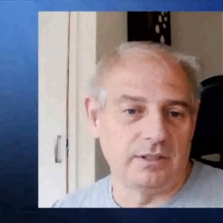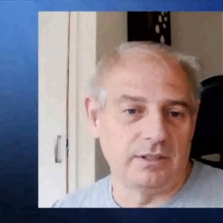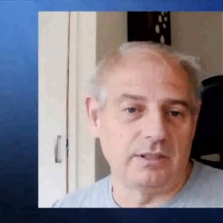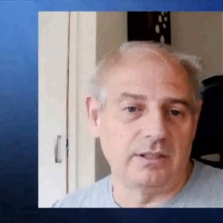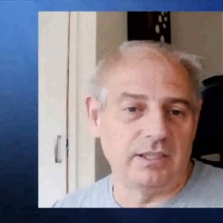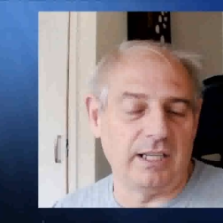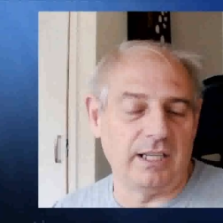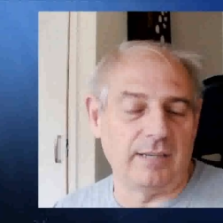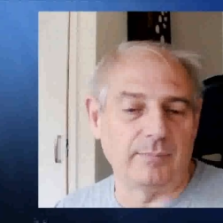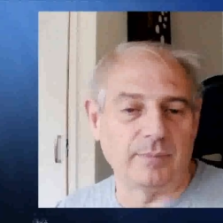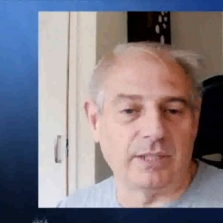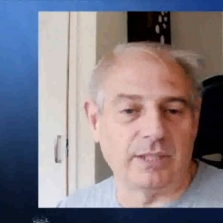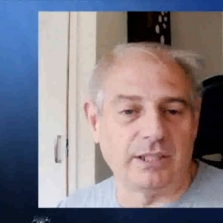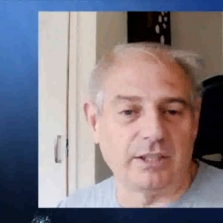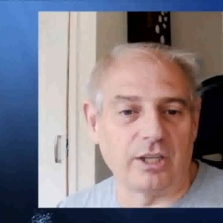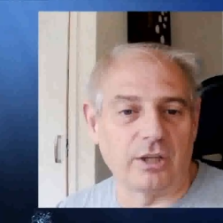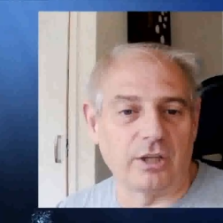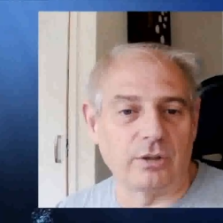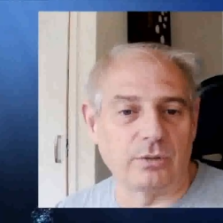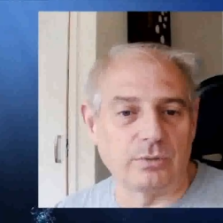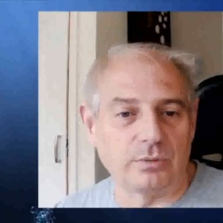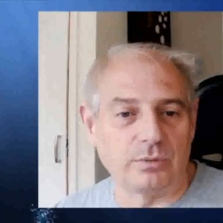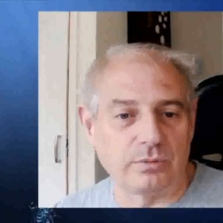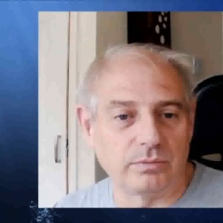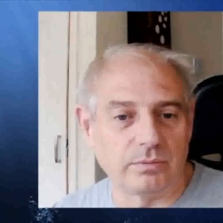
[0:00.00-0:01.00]
let me
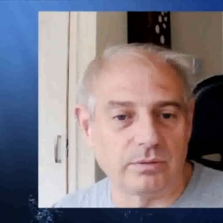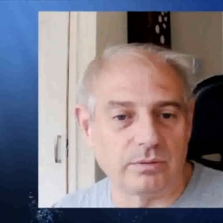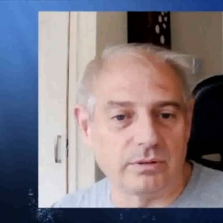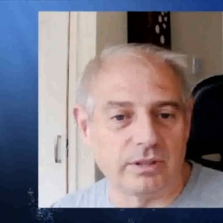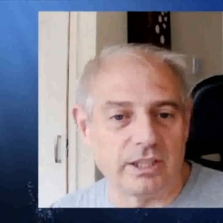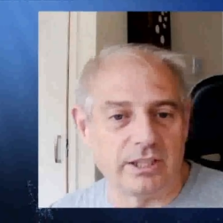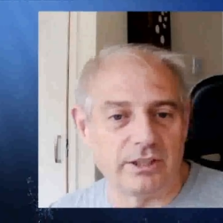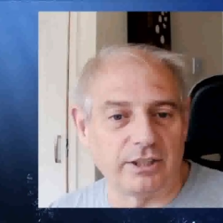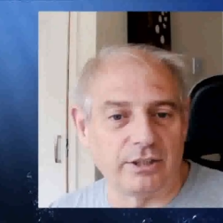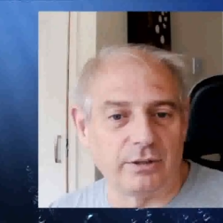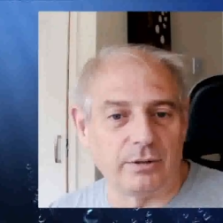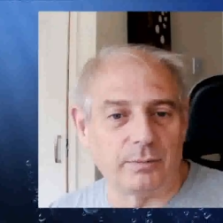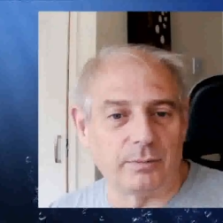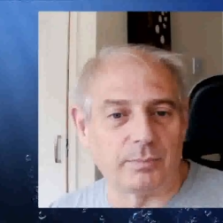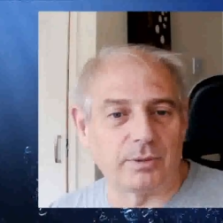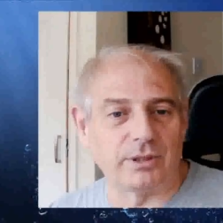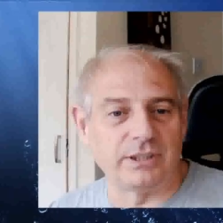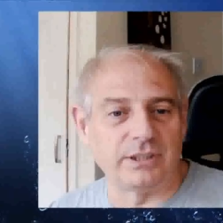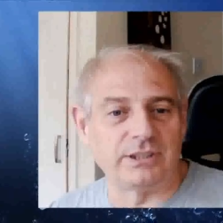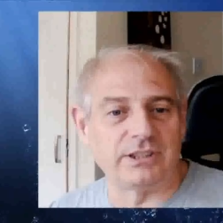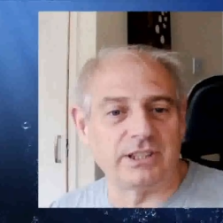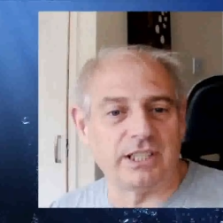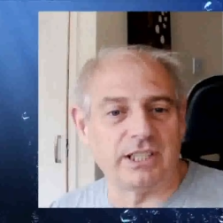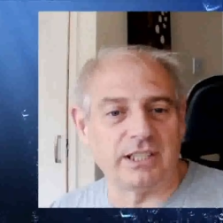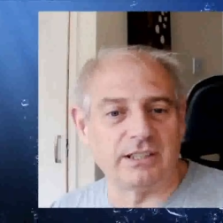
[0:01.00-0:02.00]
know that you
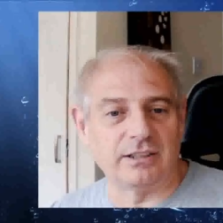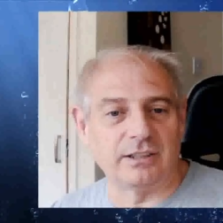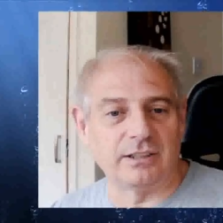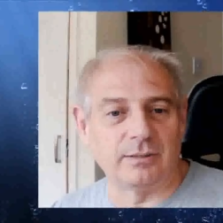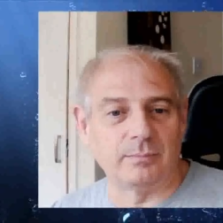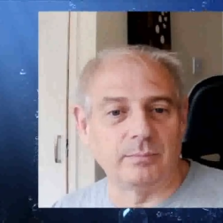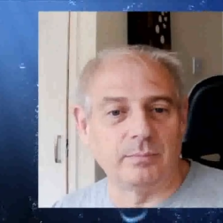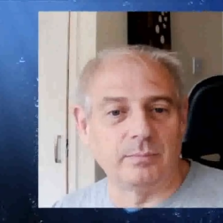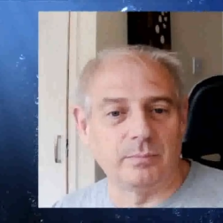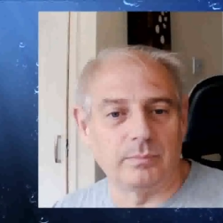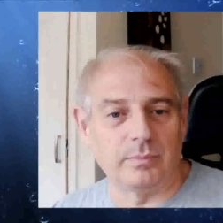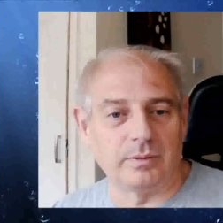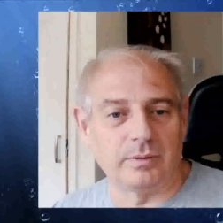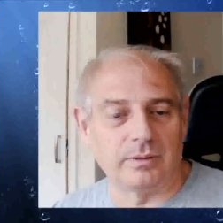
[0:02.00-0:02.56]
appreciate them.